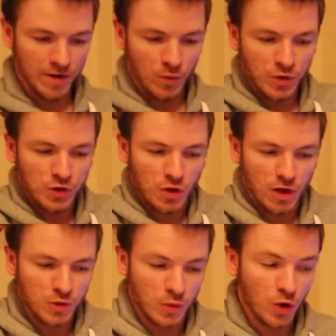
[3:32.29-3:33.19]
that we
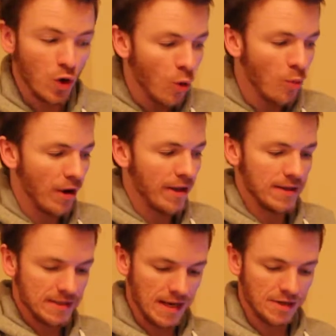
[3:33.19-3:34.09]
start to incorporate
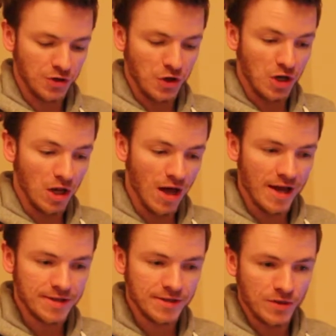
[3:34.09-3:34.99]
this lesson on
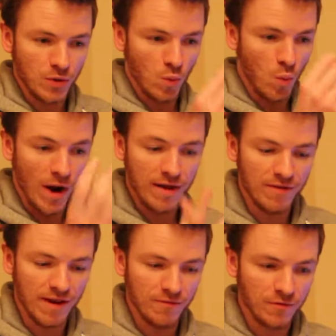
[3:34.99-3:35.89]
light,
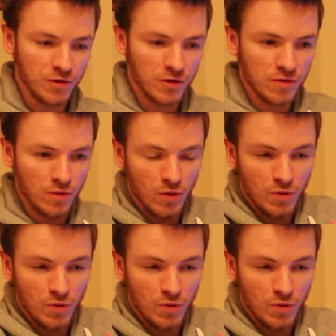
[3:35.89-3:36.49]
wavelengths,